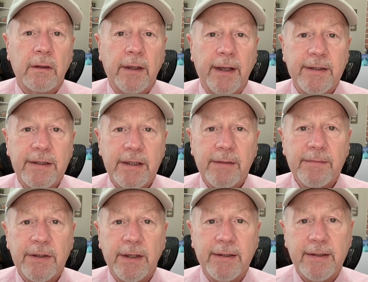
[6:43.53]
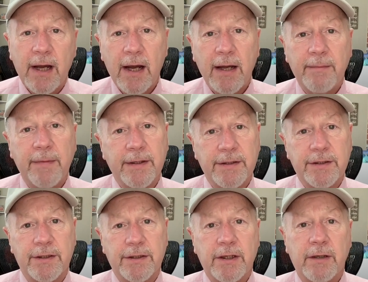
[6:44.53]
it seems like time has
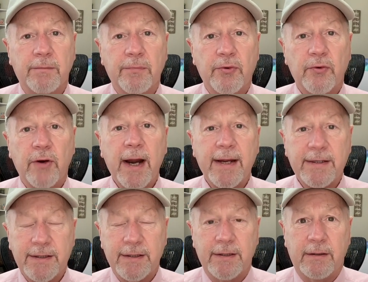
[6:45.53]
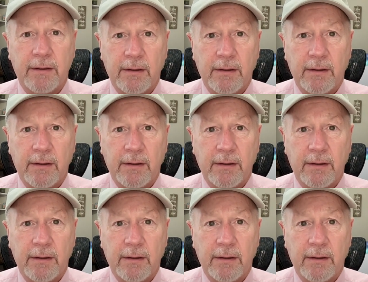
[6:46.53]
just compressed